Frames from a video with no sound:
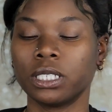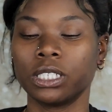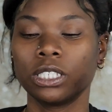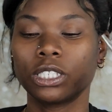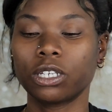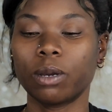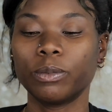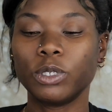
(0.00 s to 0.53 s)

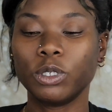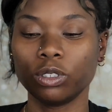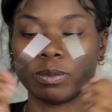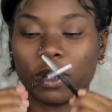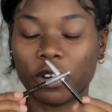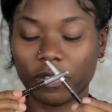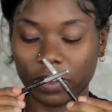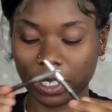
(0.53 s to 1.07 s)
So I'm gonna use
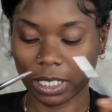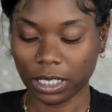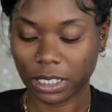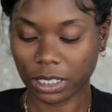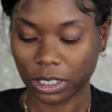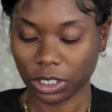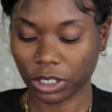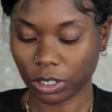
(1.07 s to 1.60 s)
both of these
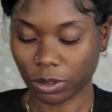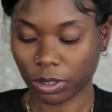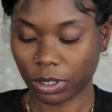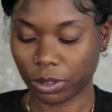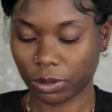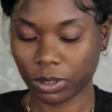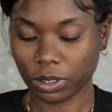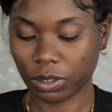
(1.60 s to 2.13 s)
to show
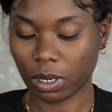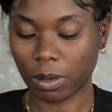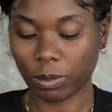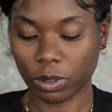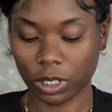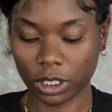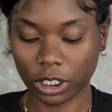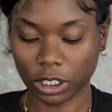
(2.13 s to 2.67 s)
you. So I'm
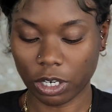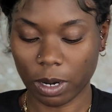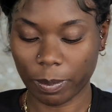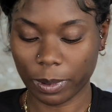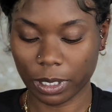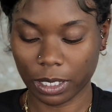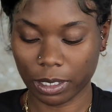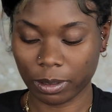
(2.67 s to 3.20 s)
gonna
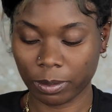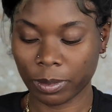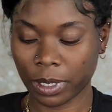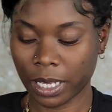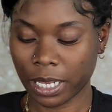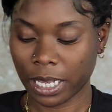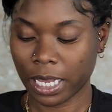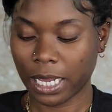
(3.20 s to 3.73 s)
sharpen them,
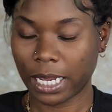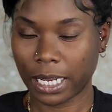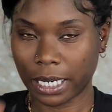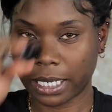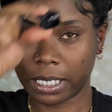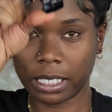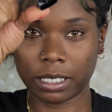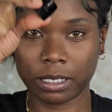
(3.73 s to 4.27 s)

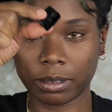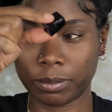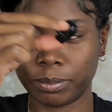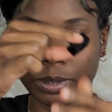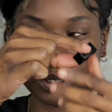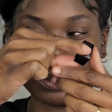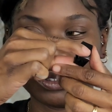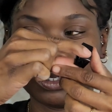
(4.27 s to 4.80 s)
and the
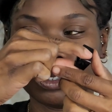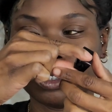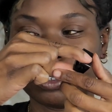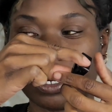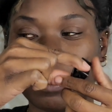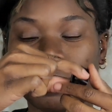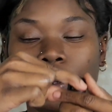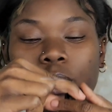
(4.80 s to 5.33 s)
pencil
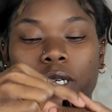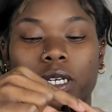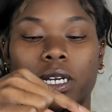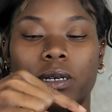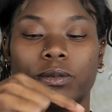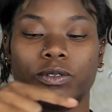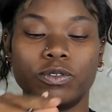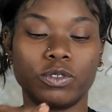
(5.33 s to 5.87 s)
sharpener
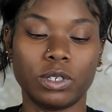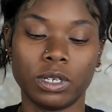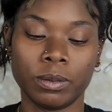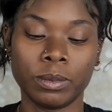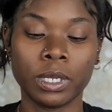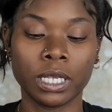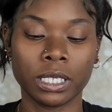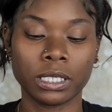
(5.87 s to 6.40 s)
comes
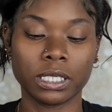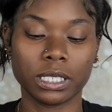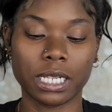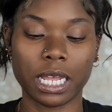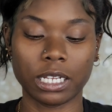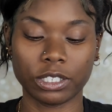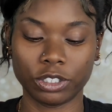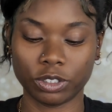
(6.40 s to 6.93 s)
from the
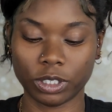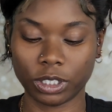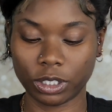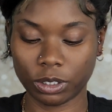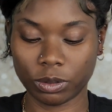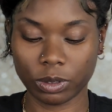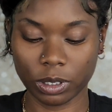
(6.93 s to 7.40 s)
Dollar Tree too.